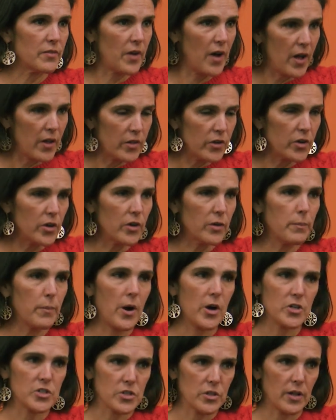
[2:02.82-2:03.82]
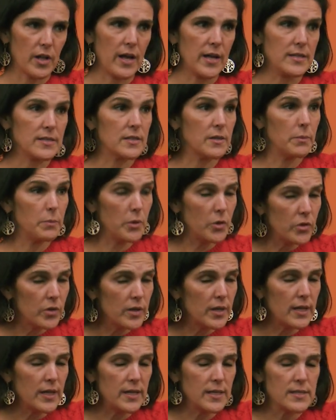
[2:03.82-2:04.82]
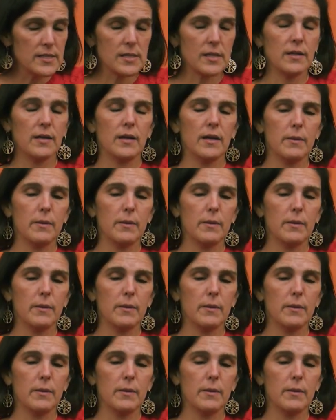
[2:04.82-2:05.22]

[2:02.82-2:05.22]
color, marginalized communities,